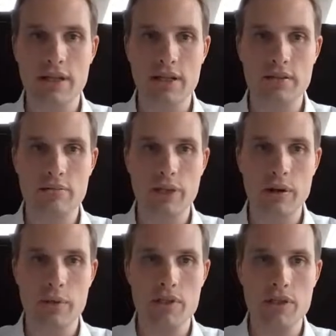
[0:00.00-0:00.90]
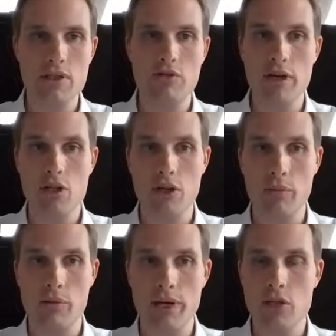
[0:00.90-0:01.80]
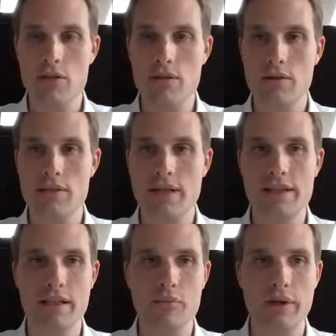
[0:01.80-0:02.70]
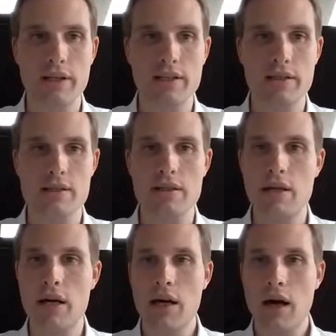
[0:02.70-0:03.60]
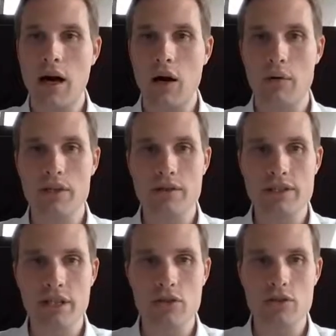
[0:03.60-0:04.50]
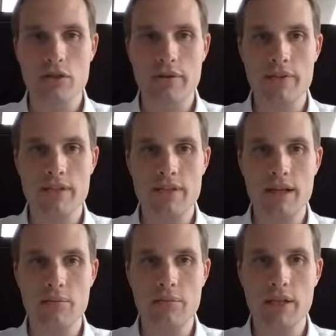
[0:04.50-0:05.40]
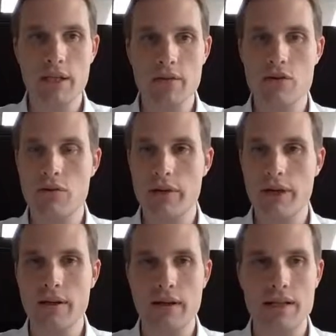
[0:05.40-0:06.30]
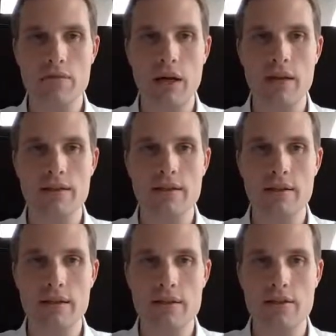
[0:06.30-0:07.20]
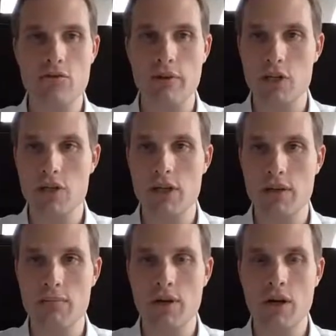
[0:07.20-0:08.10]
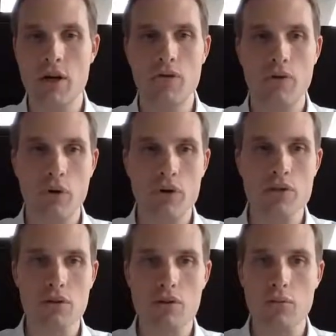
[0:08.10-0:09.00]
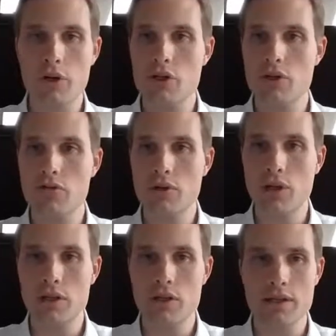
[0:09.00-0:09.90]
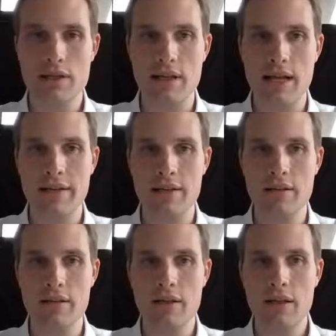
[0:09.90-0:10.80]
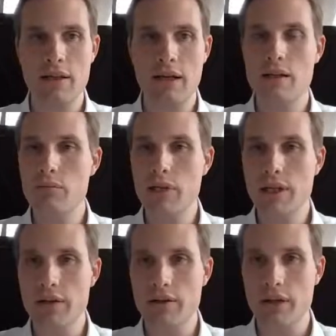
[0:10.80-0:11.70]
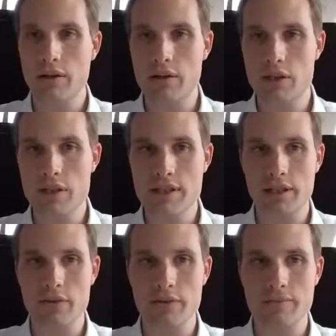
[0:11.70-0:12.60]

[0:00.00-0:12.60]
in PwC's strategy and operations consulting practice, our transaction services team here in Zurich, as well as the deal strategy team focused on commercial due diligence in London in the media and technology sector.